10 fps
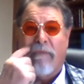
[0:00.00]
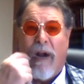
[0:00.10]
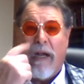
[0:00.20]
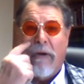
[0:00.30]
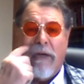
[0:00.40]

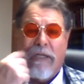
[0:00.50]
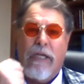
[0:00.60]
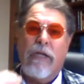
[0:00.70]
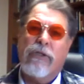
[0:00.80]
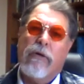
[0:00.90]
Right here, he
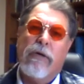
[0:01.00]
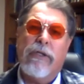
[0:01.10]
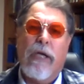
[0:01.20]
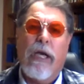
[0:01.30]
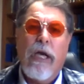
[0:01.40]
says there
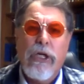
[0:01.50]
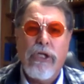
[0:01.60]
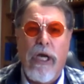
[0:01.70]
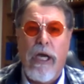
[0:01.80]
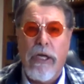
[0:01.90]
is a
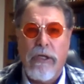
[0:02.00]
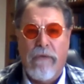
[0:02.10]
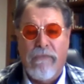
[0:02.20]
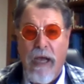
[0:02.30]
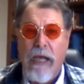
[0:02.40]
change, a
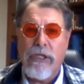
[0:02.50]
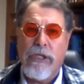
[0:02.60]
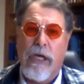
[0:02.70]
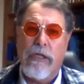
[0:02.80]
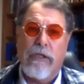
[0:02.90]
vast
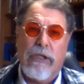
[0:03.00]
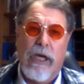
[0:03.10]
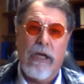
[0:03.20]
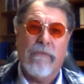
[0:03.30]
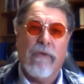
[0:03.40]
change, a
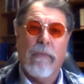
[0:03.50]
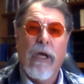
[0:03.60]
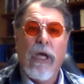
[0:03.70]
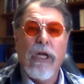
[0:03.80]
change from